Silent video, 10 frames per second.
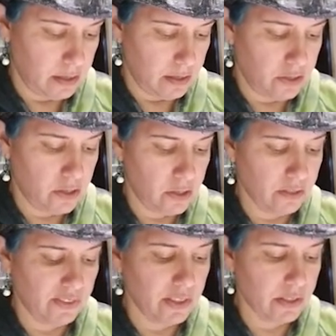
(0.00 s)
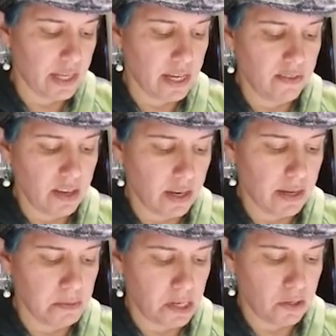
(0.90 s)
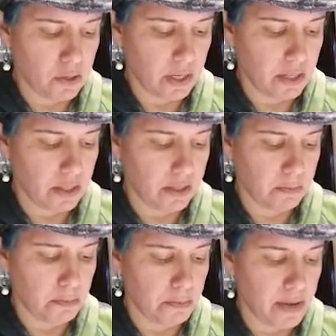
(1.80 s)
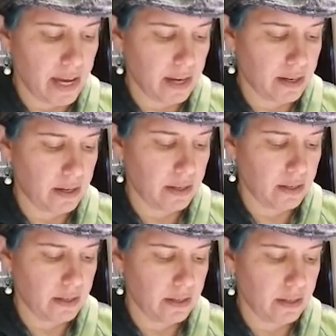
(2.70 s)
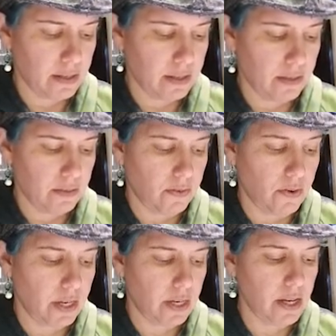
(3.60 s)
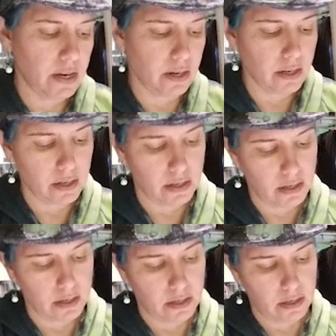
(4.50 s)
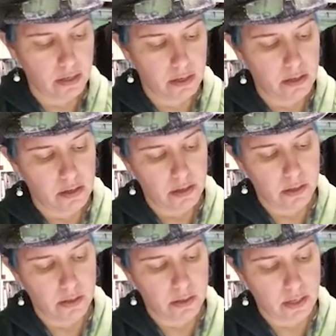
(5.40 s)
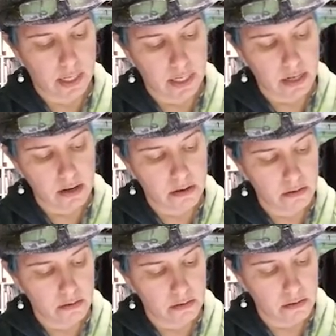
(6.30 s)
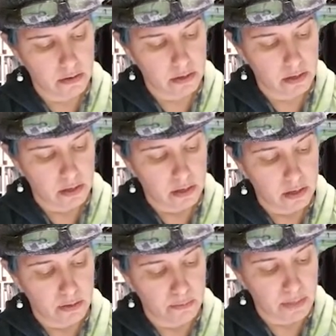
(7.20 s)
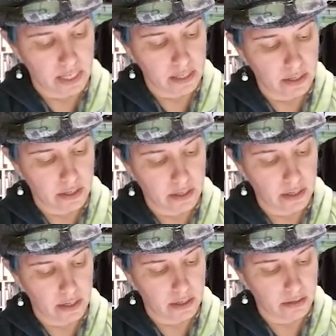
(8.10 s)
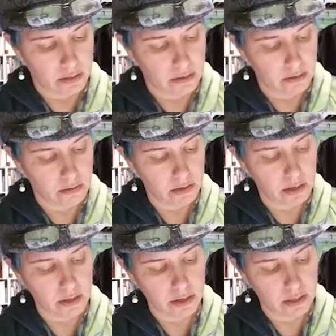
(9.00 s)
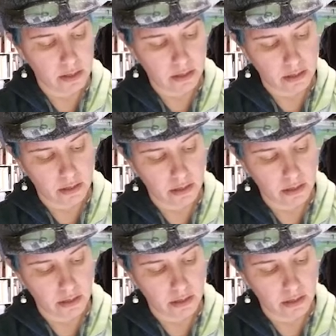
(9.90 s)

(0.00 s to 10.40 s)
Just for the sake of it, I'm going to draw this back one here so I know my car is no longer than